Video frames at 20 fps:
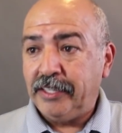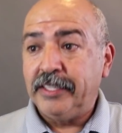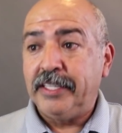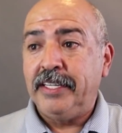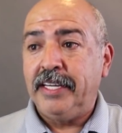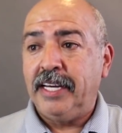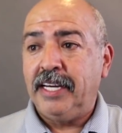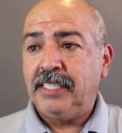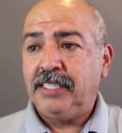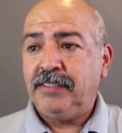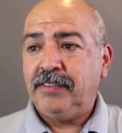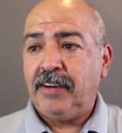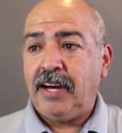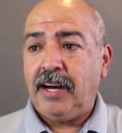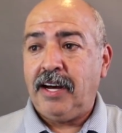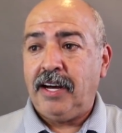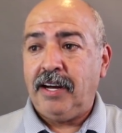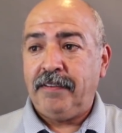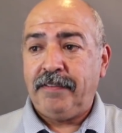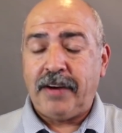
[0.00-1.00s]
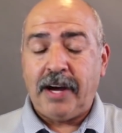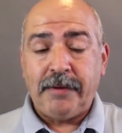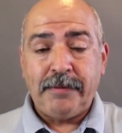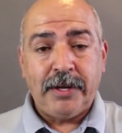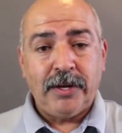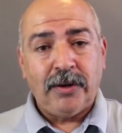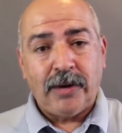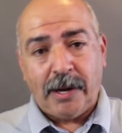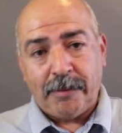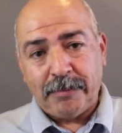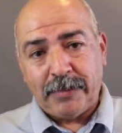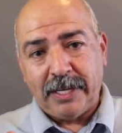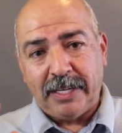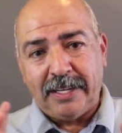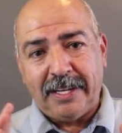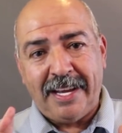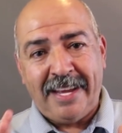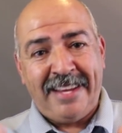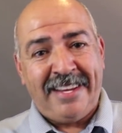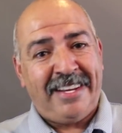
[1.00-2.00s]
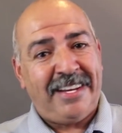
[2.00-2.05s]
Yes, Fabio, I'm gonna.